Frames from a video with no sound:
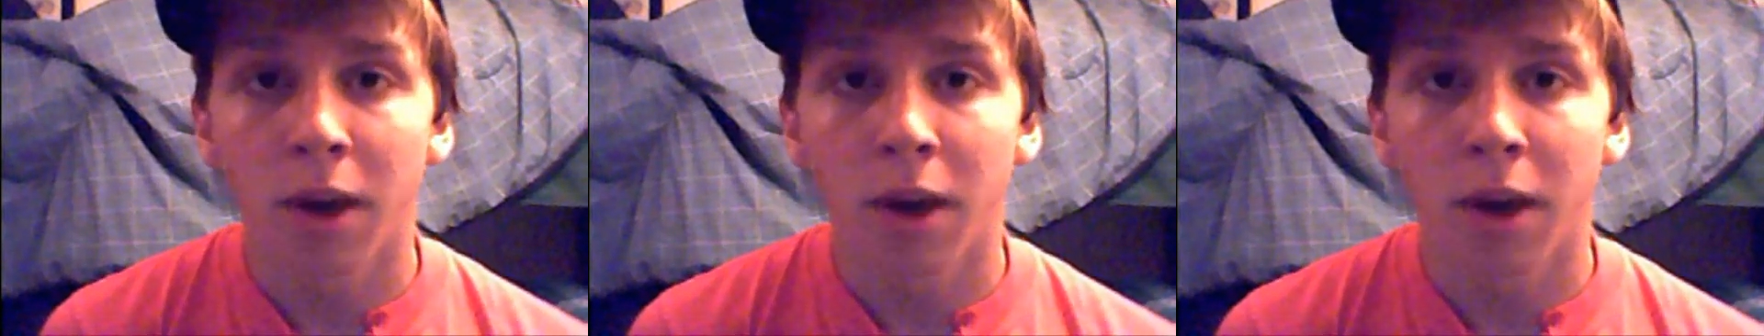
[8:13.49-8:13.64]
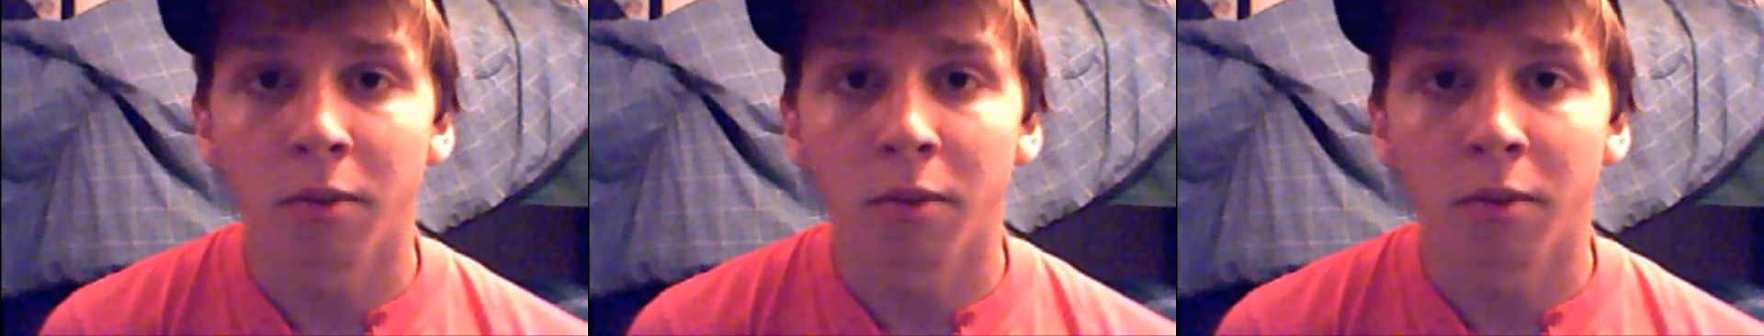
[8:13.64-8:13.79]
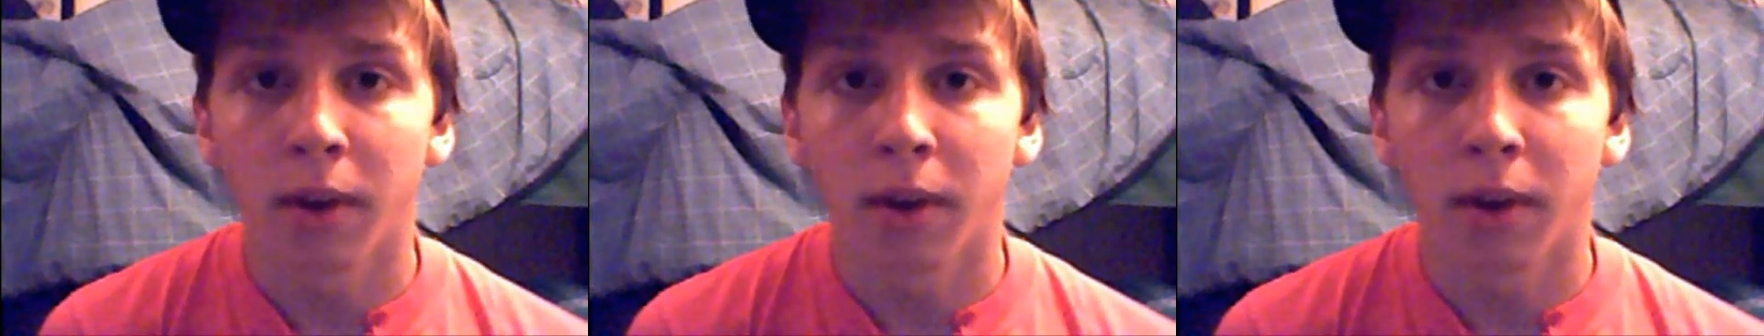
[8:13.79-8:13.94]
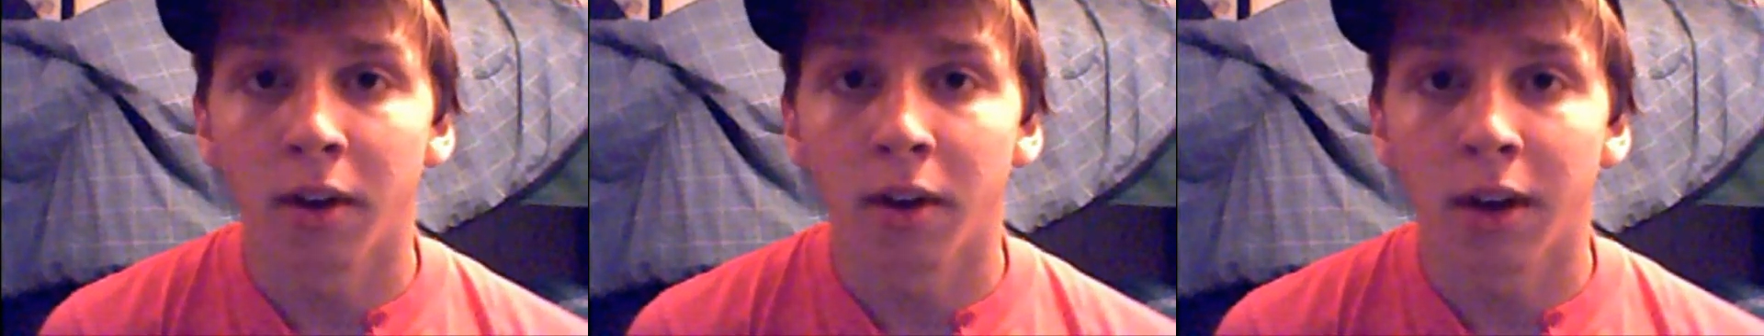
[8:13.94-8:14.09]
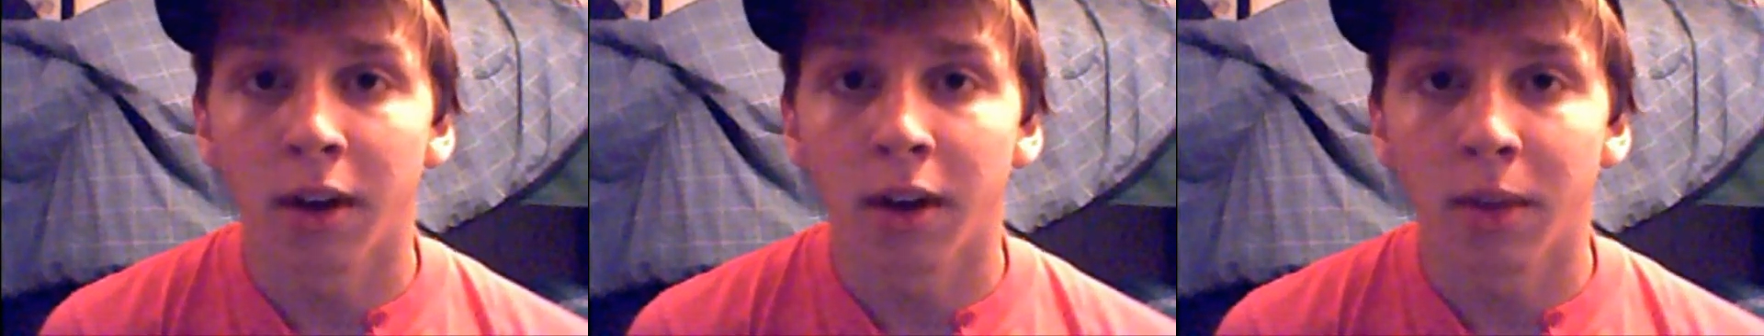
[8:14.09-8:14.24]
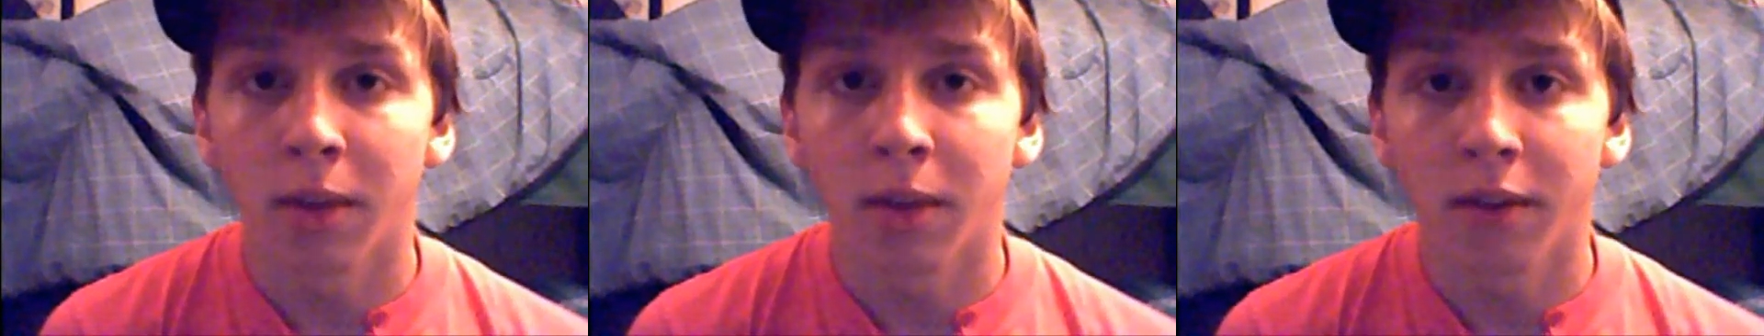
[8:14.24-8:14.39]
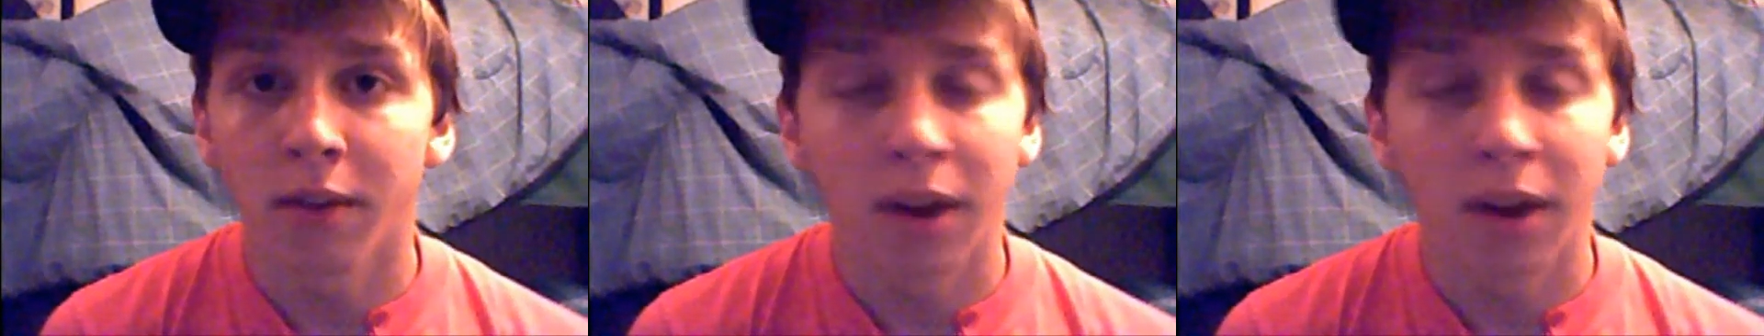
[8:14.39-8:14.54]
bottom of my heart, I
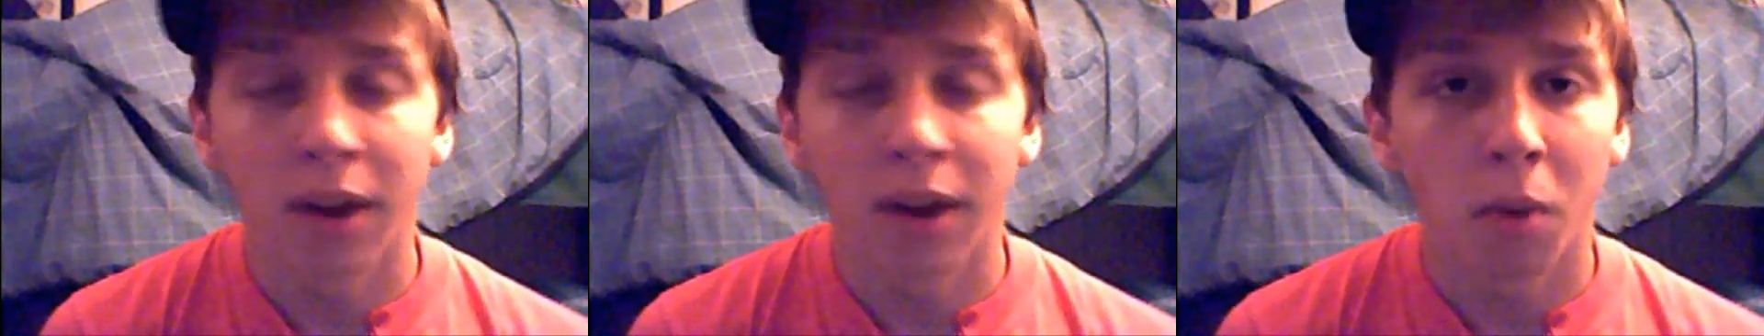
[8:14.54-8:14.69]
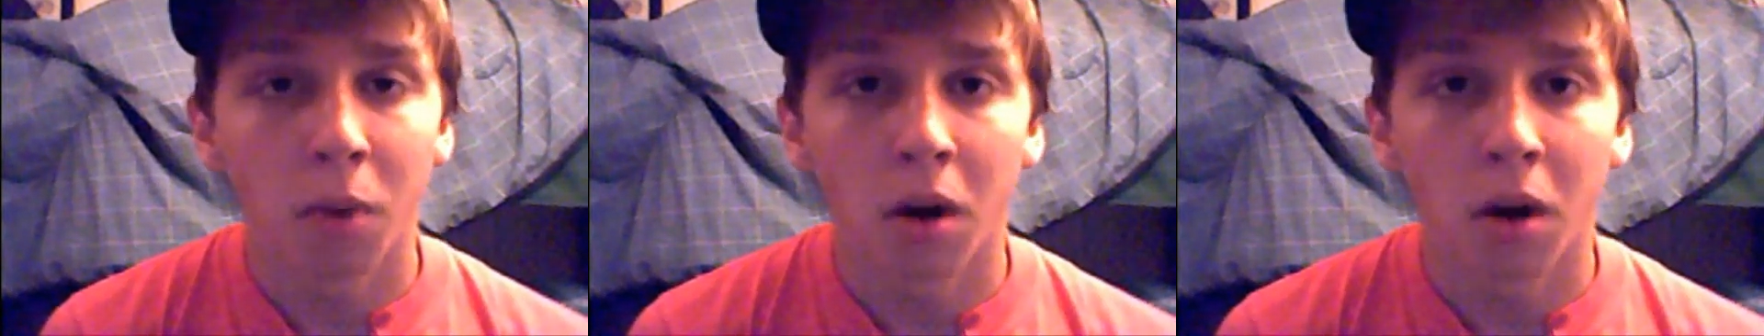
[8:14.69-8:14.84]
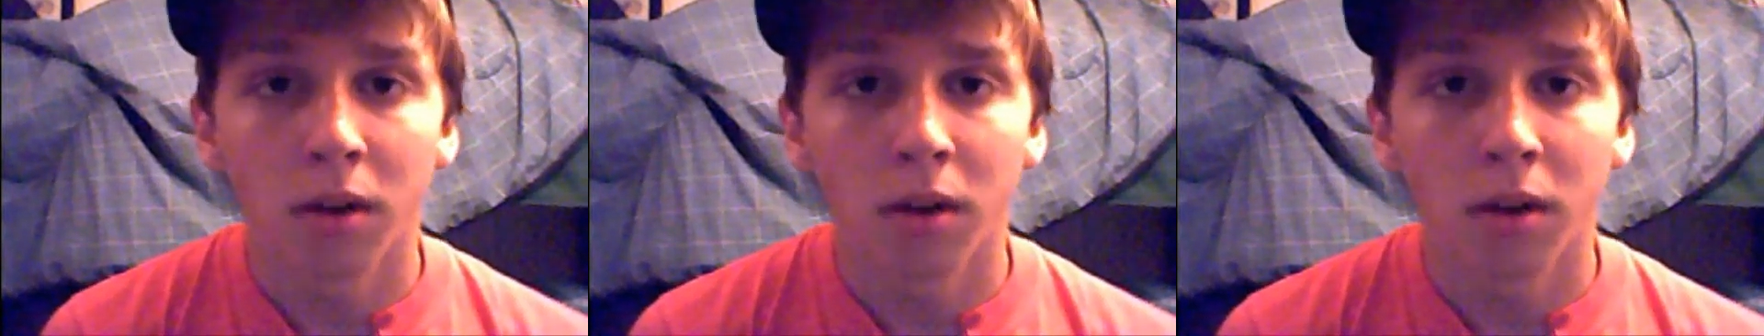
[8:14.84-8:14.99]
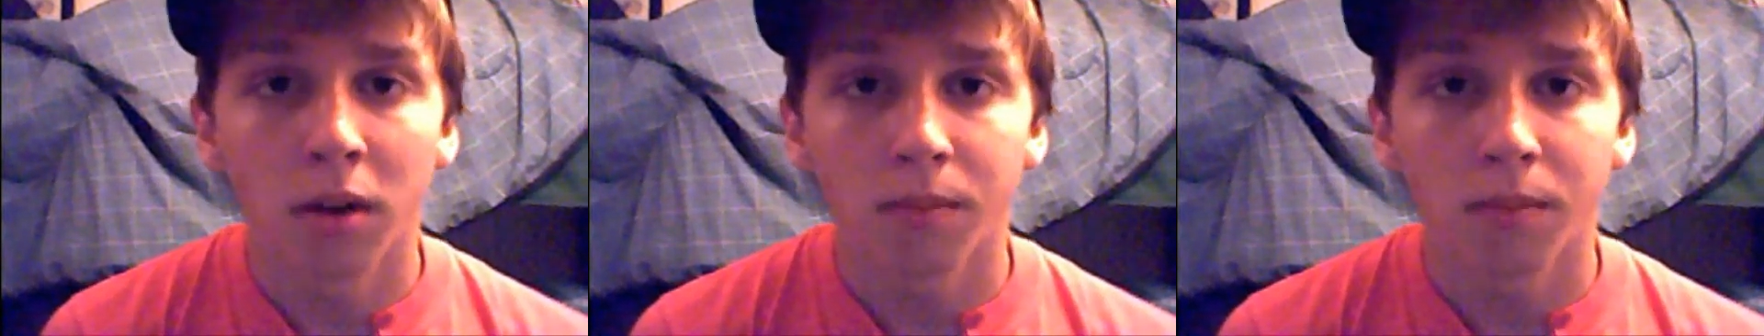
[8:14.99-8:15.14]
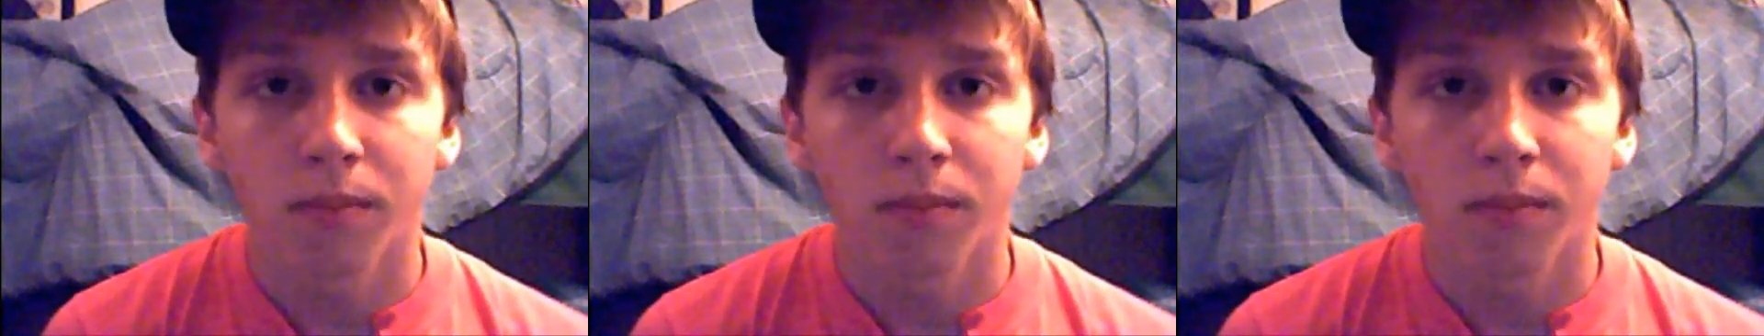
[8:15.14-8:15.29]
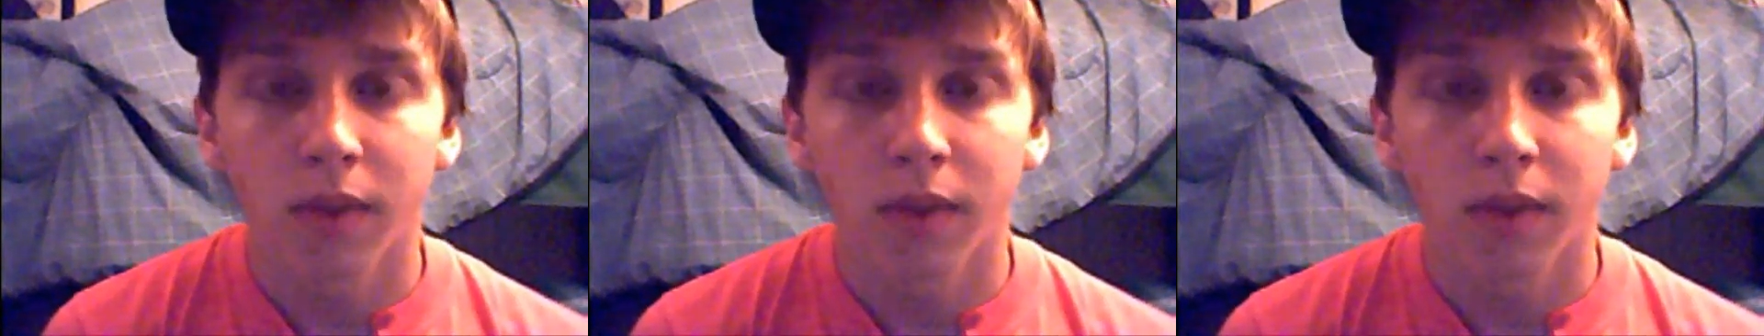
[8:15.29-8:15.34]
mean, if I'm wrong,